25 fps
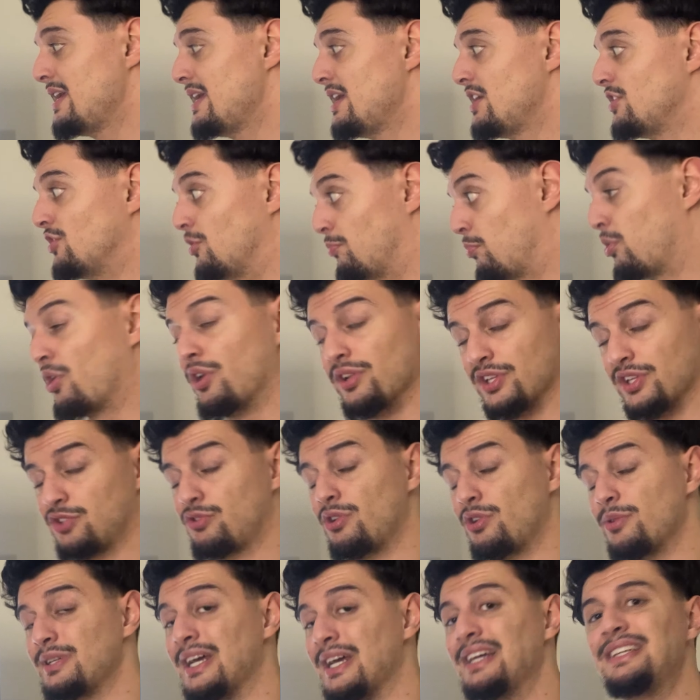the product
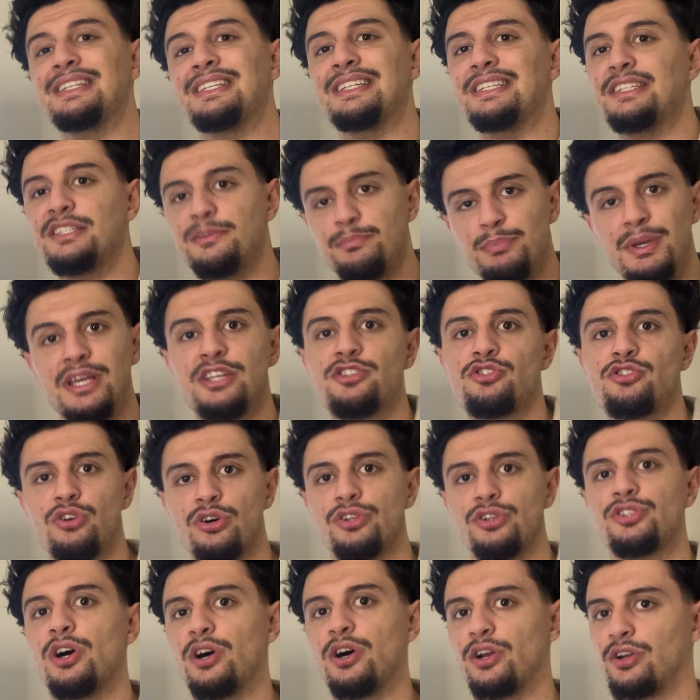description actually speaks to
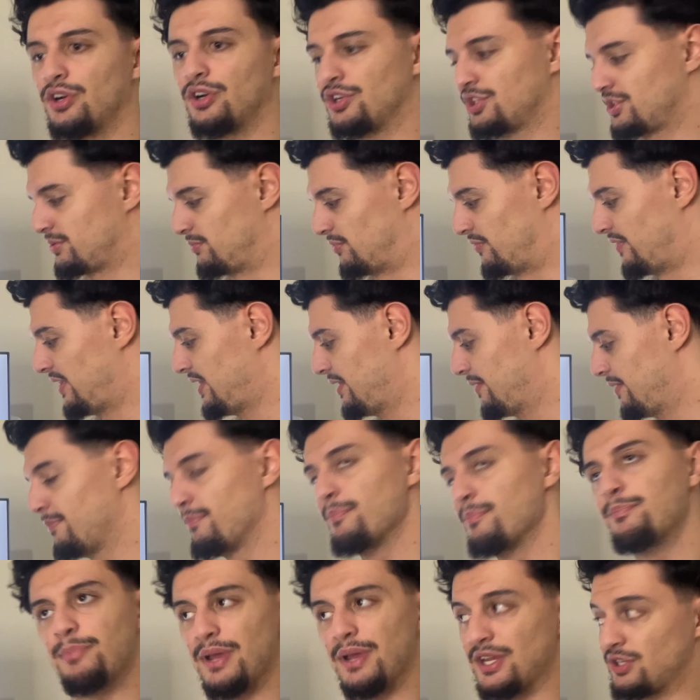your target customer, right?
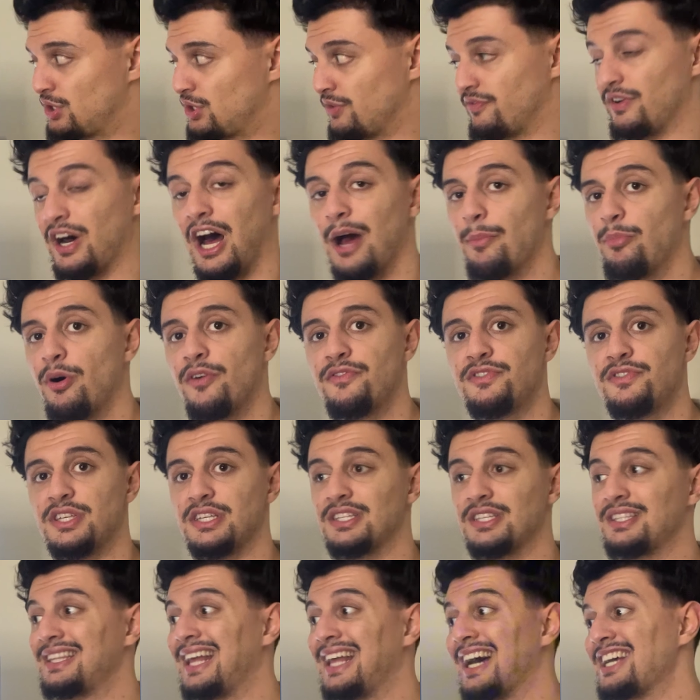Based off our
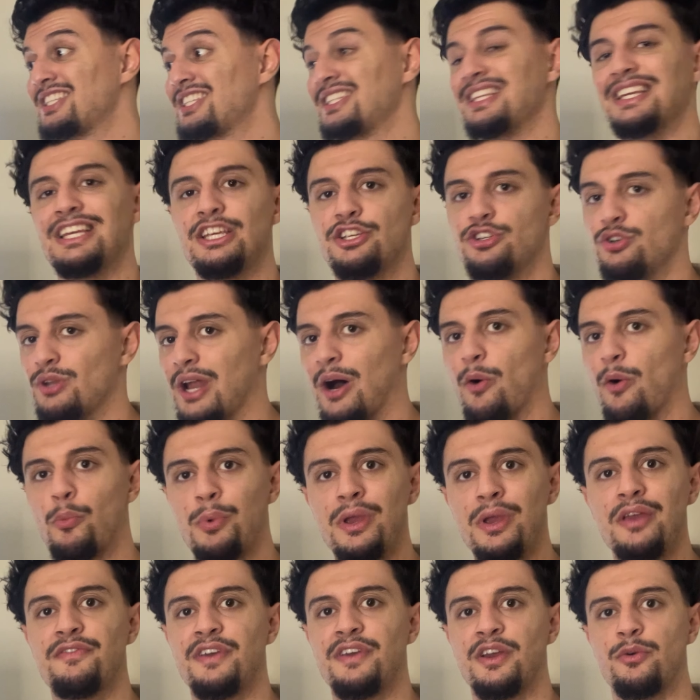hypothesis, that's the issue that
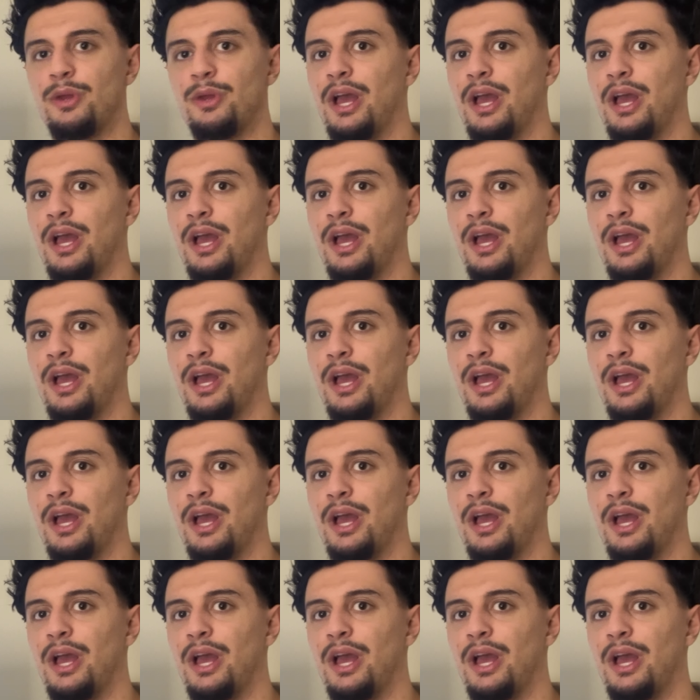we think we